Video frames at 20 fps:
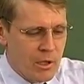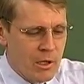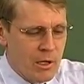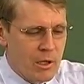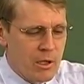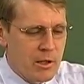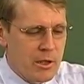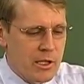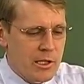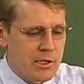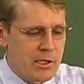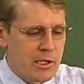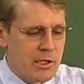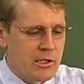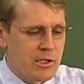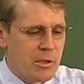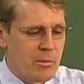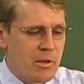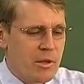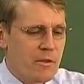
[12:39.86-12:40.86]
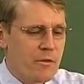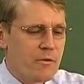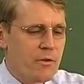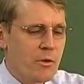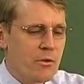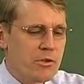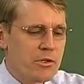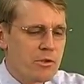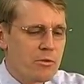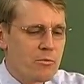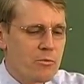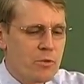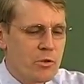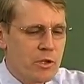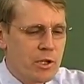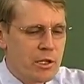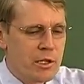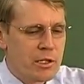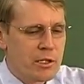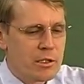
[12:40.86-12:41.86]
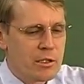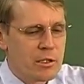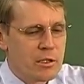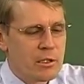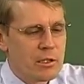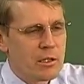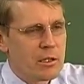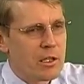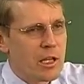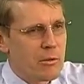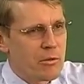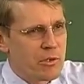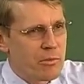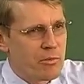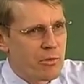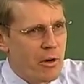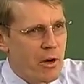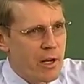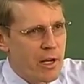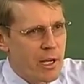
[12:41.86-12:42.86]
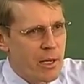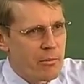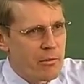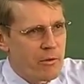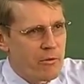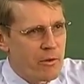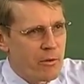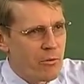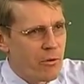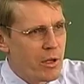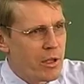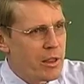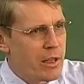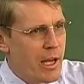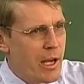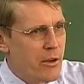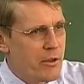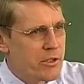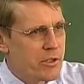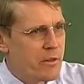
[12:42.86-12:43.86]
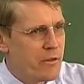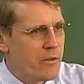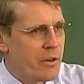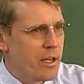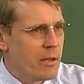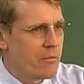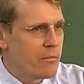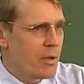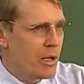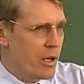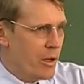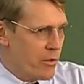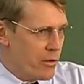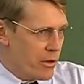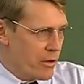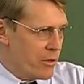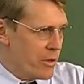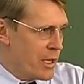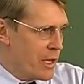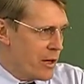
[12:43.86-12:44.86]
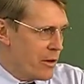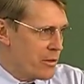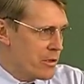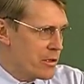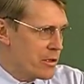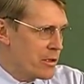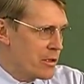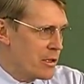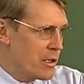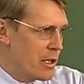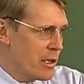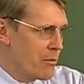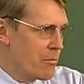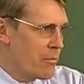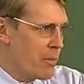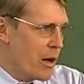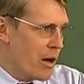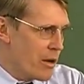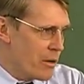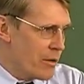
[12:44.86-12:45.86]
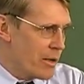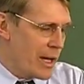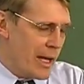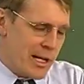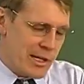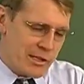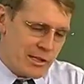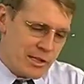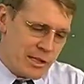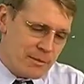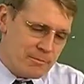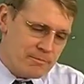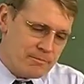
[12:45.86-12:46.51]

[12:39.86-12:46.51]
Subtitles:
This is some of the frozen wood that was brought up from 1,000 feet below the ground in Barrow, Alaska.